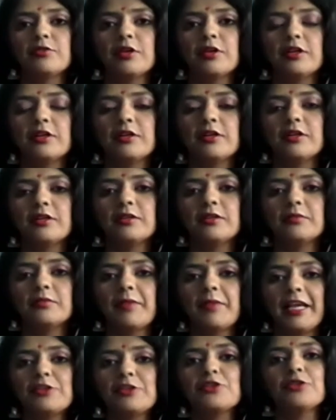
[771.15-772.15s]

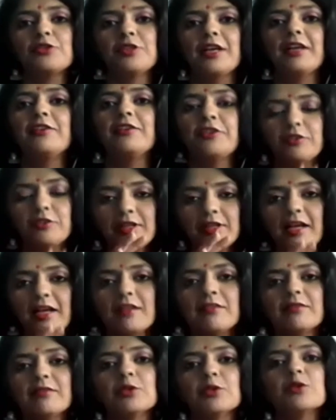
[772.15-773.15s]
to make sure that, you
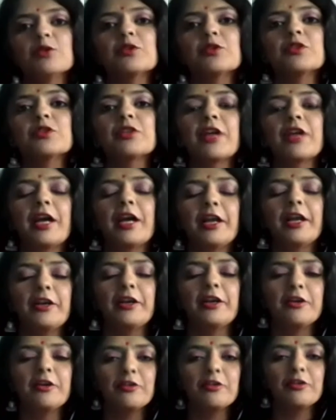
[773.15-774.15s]
know, that those kind of
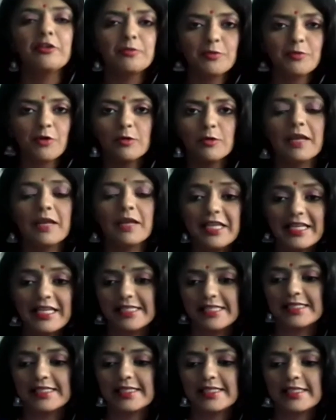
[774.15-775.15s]
problems can be eased
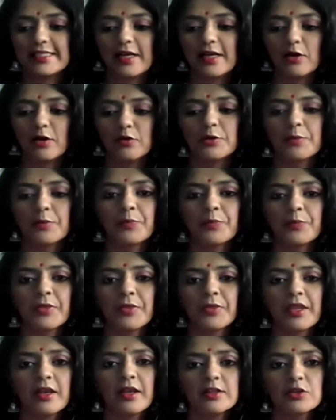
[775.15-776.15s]
out. So
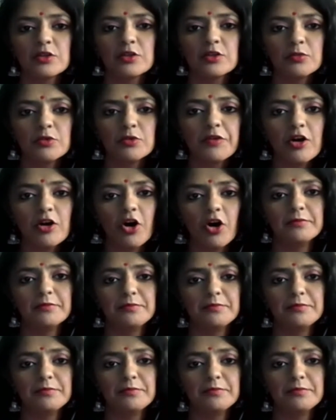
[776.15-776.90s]
moving on,